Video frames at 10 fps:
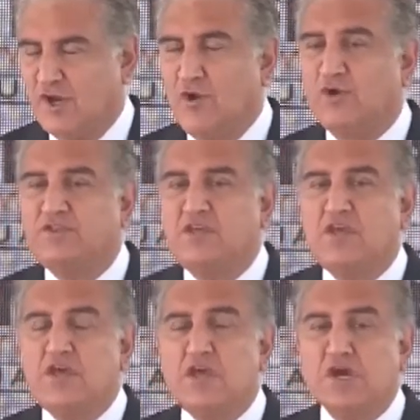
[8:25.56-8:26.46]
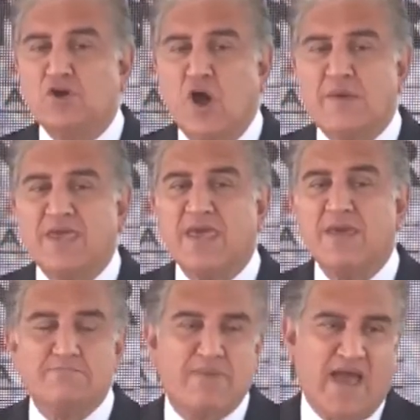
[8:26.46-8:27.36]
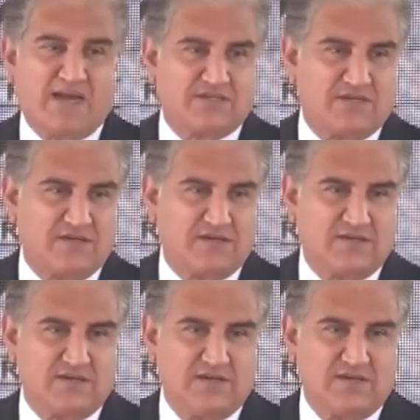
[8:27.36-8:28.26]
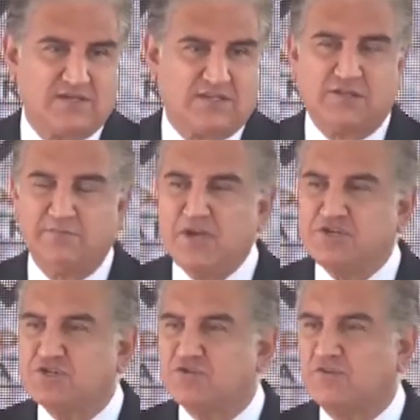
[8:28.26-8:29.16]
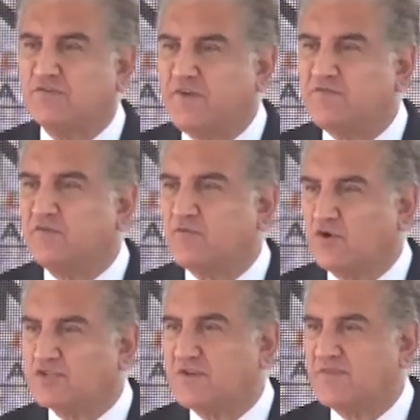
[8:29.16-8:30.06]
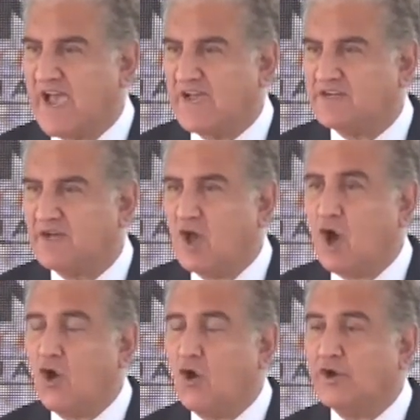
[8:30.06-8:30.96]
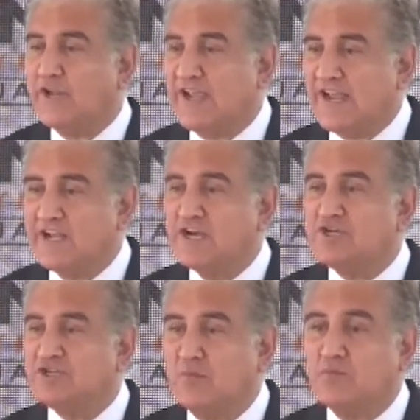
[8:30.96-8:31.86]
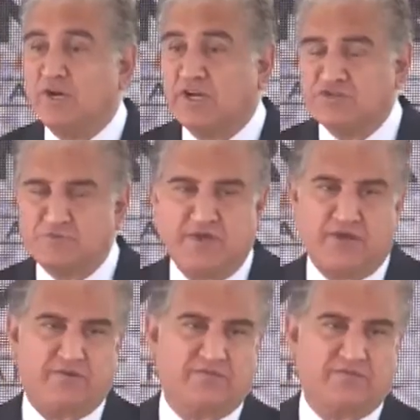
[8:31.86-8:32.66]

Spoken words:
Look at the economic impact that the measures of the 5th of August have had on Indian Jammu and Kashmir.